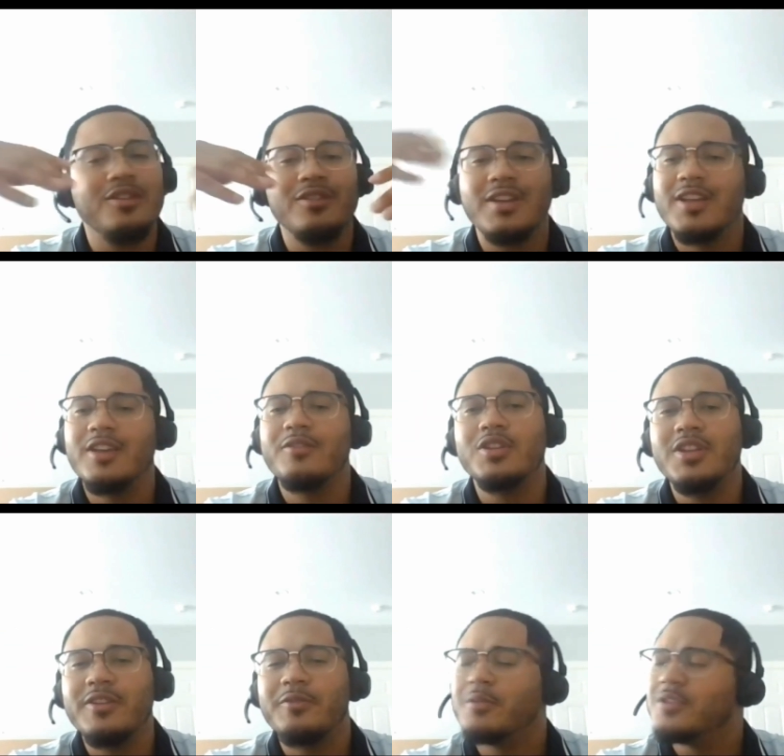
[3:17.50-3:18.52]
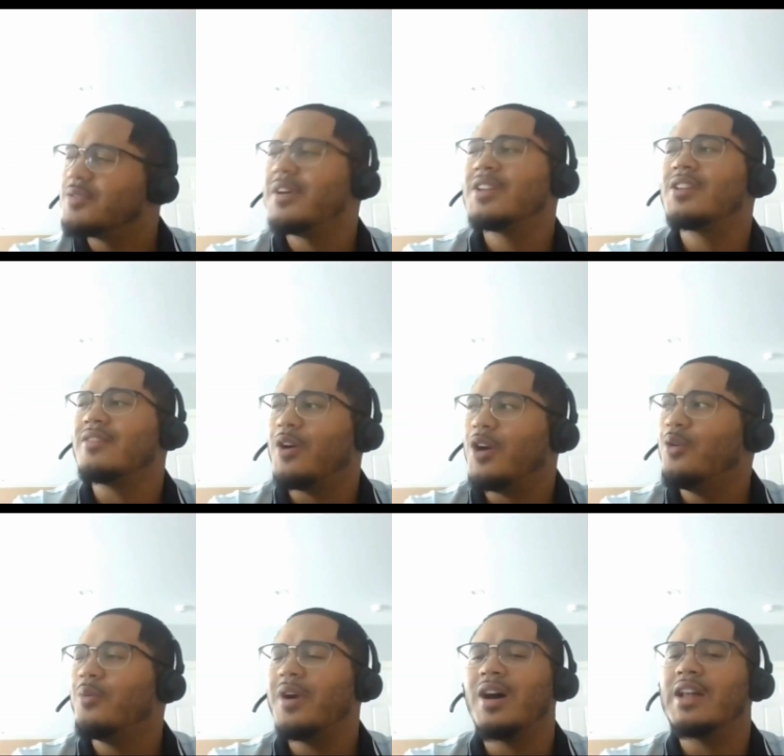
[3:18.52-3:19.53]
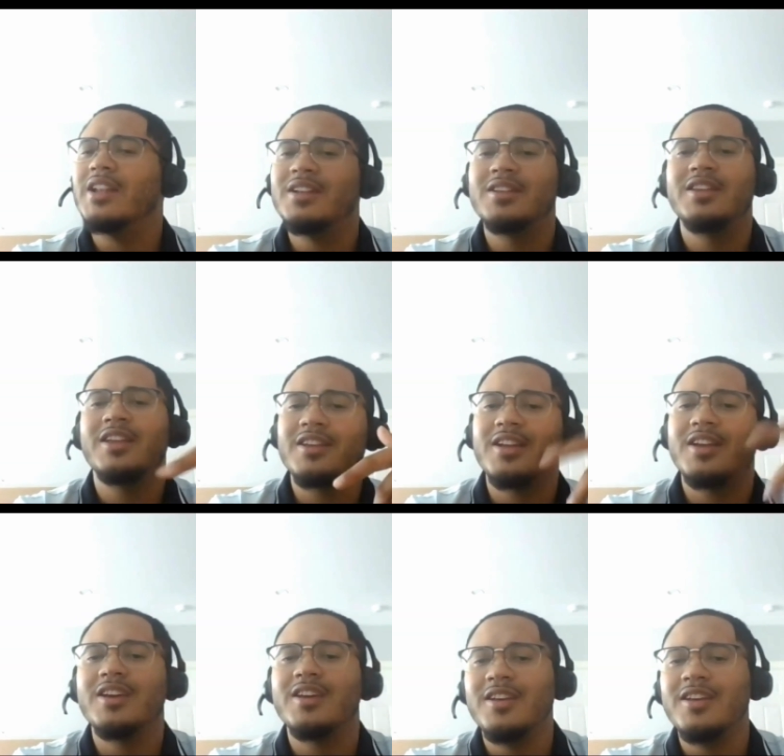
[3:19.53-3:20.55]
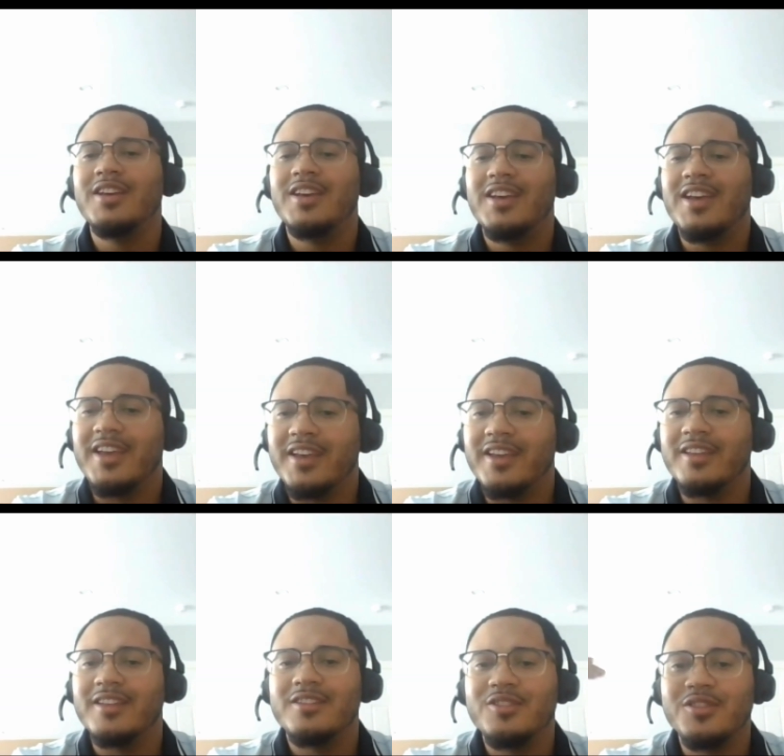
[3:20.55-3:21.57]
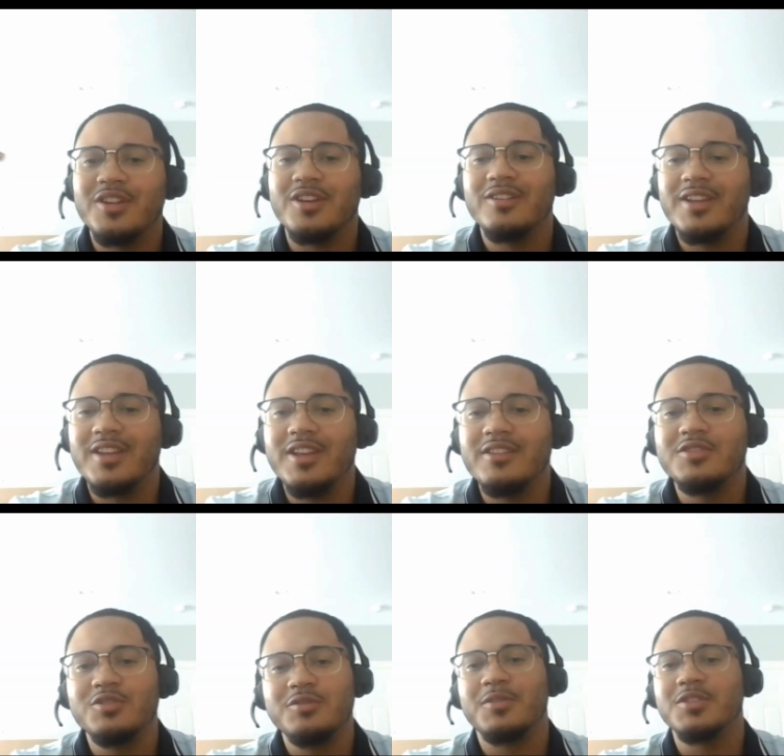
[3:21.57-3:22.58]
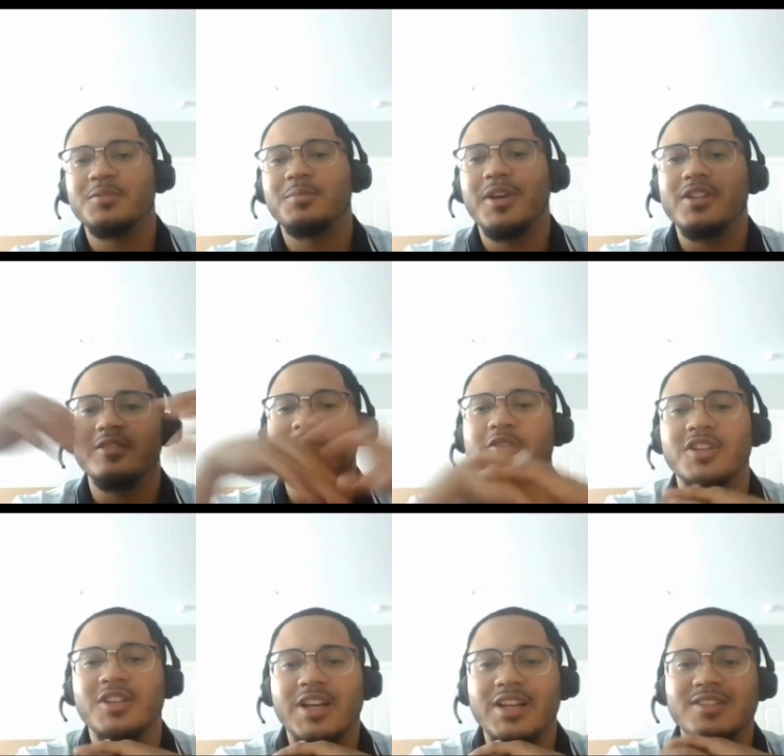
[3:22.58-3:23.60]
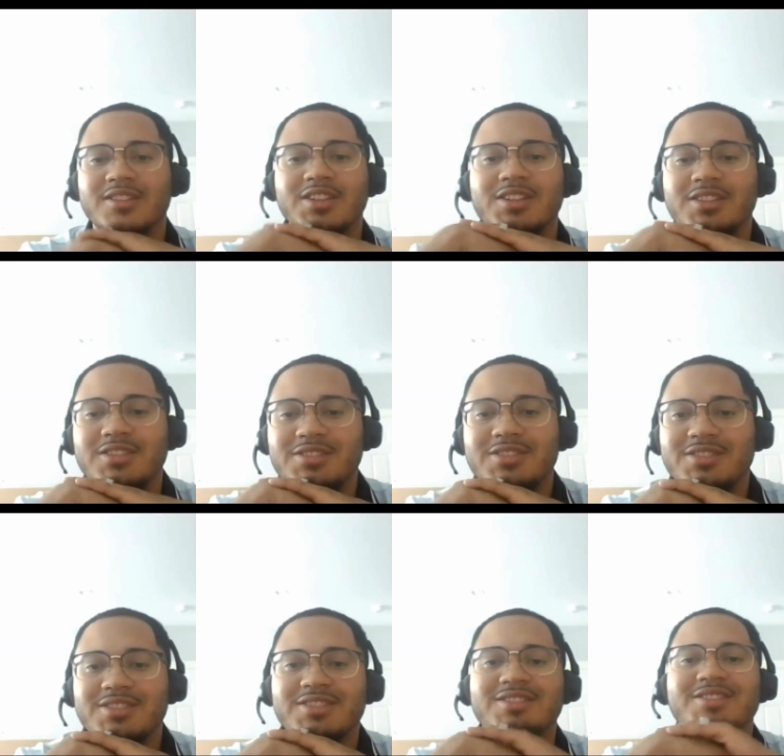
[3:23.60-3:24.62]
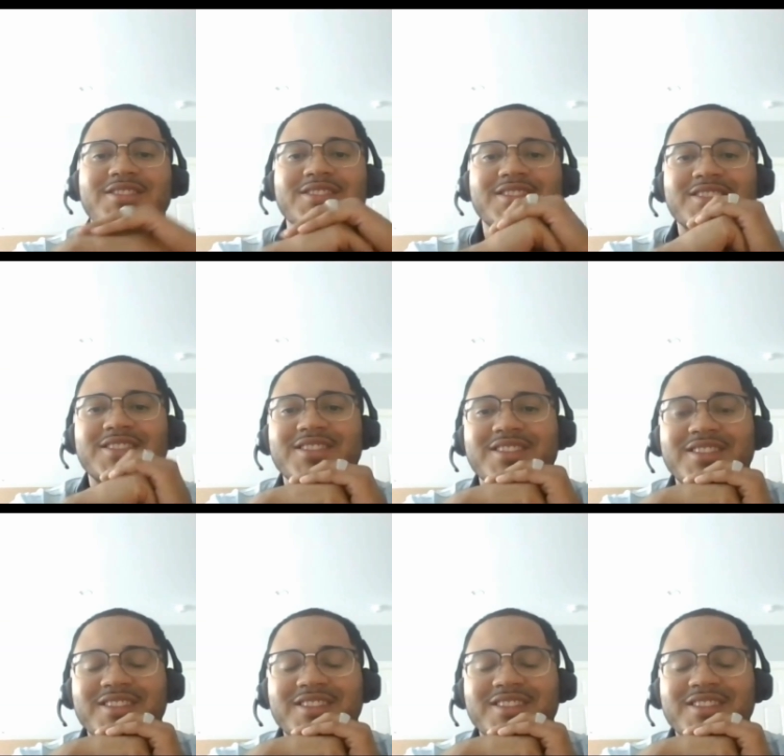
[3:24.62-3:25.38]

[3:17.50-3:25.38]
and getting all the advice that they could give us. And I'm like, you know, it gave you a different perspective. Like, oh wow, I didn't think of that. And you know, it gives you